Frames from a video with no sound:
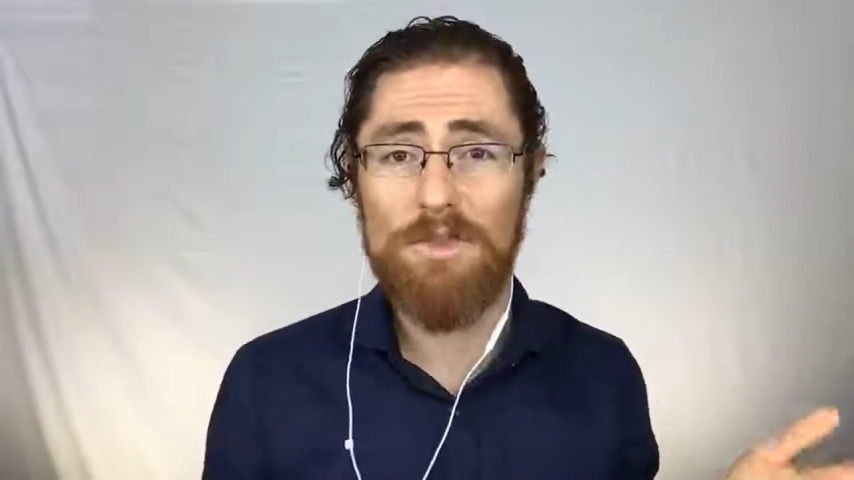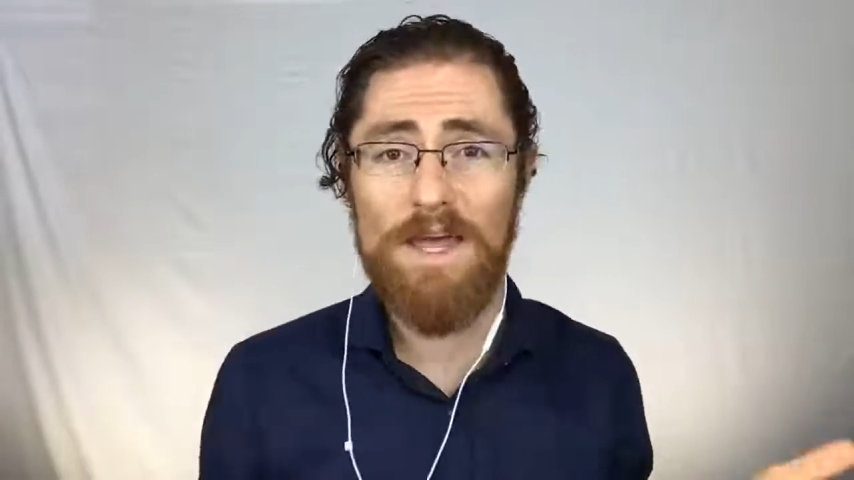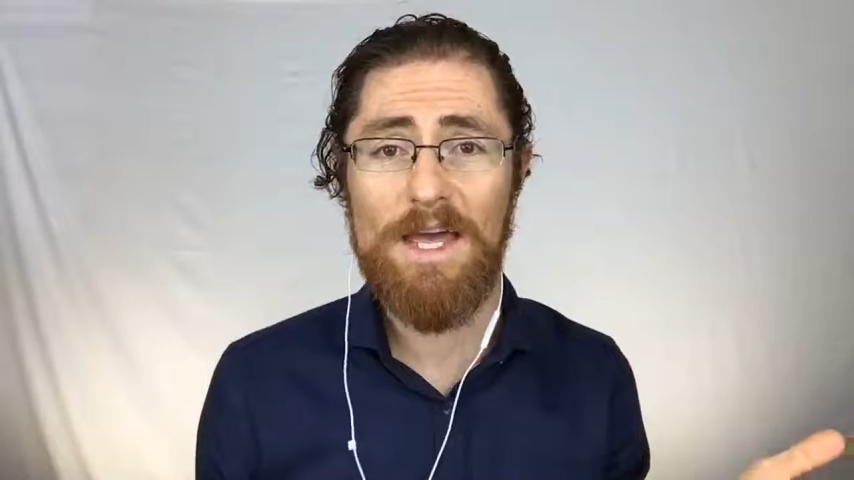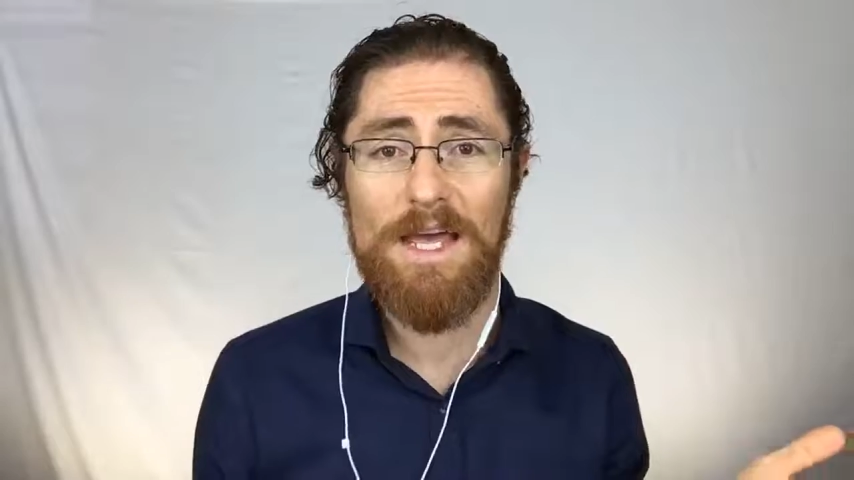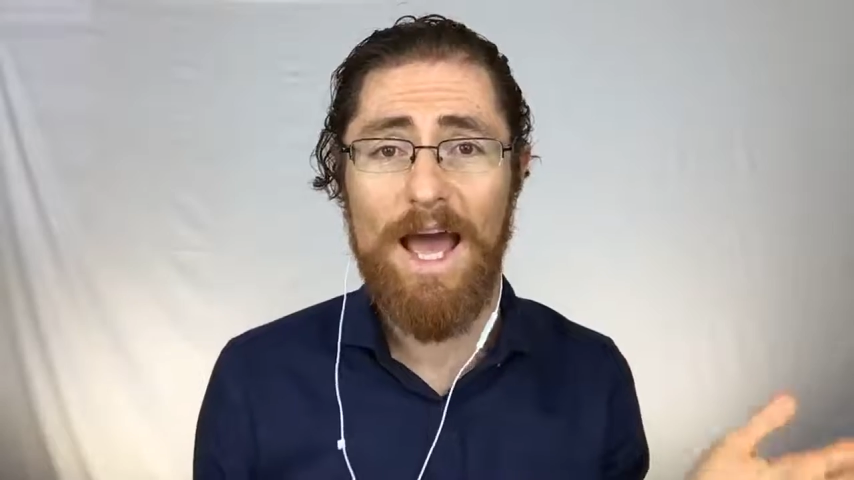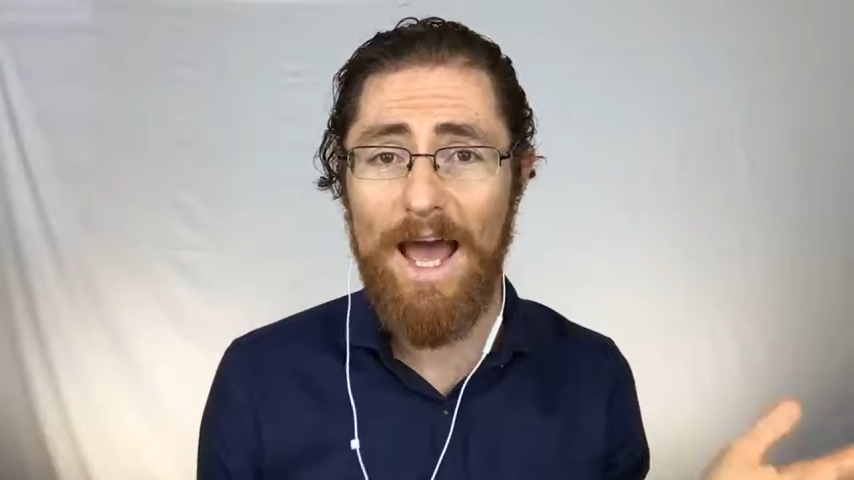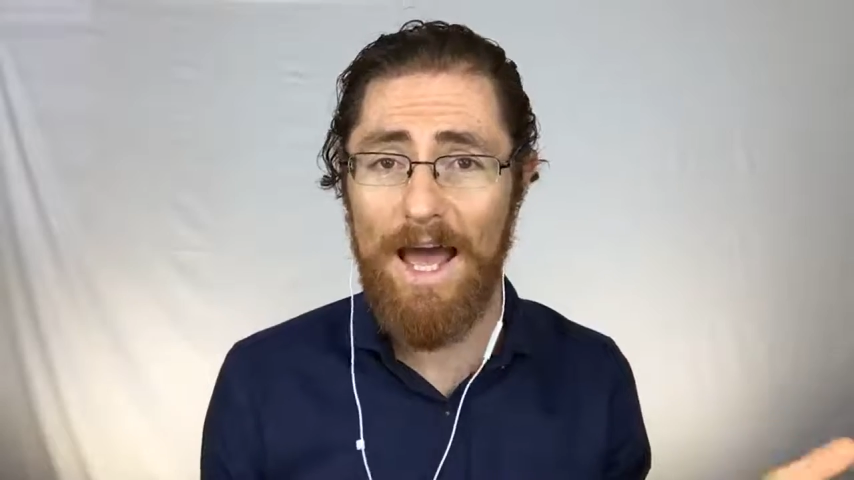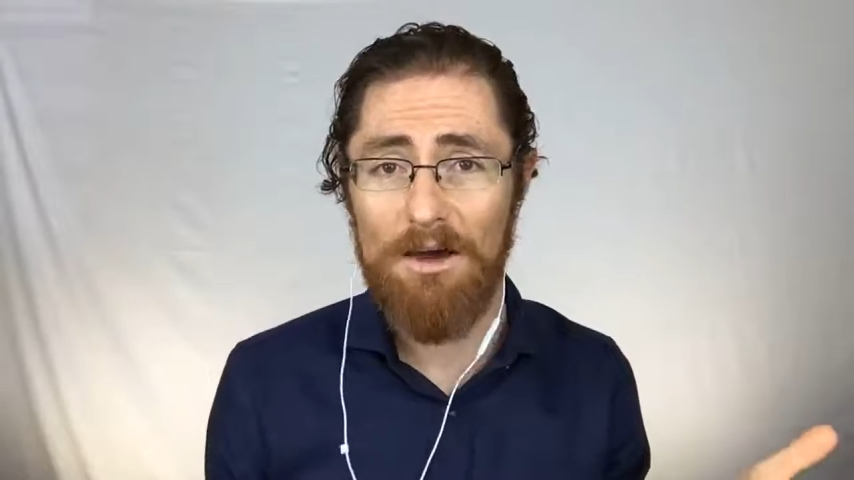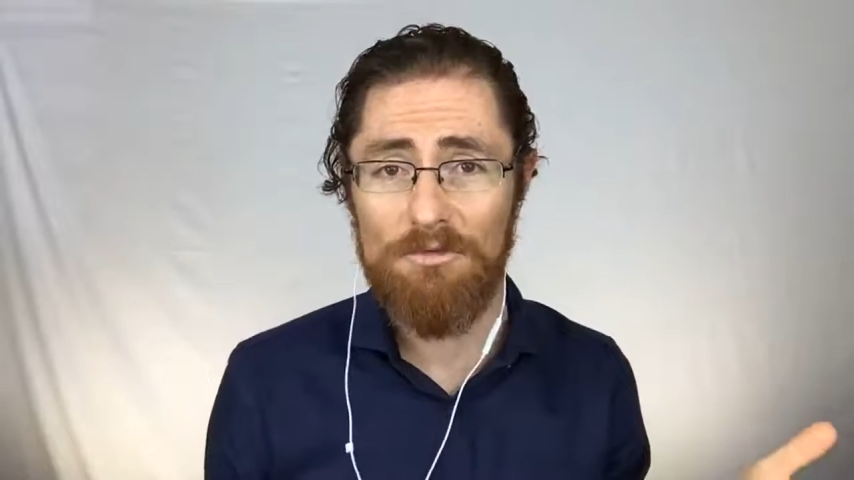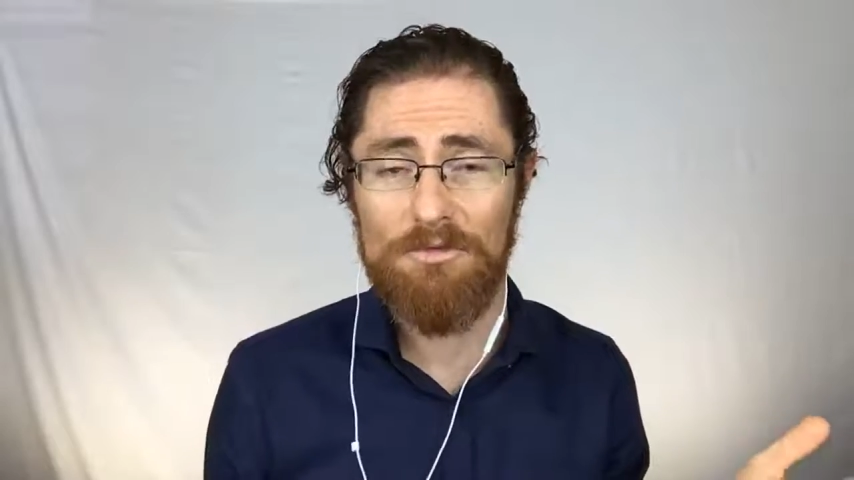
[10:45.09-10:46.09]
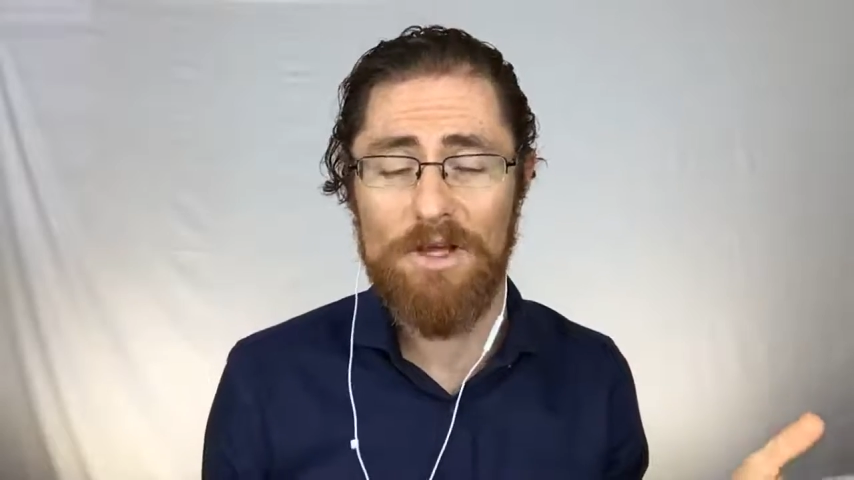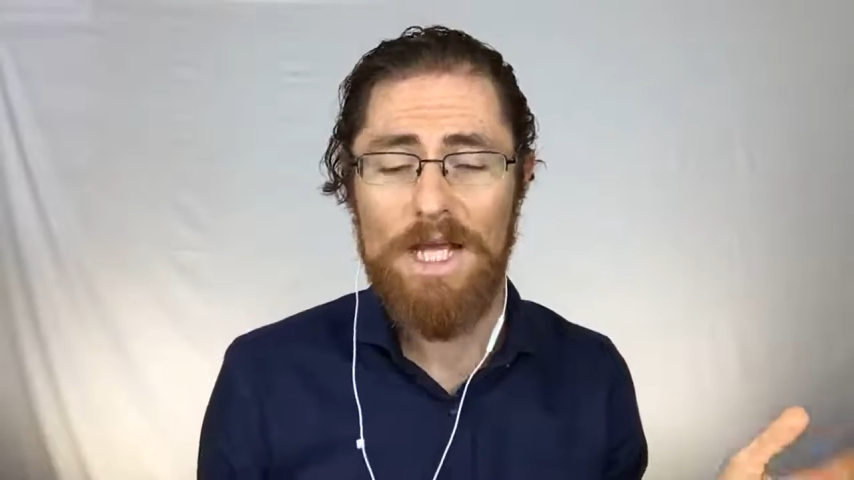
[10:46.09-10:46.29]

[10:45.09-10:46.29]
they have.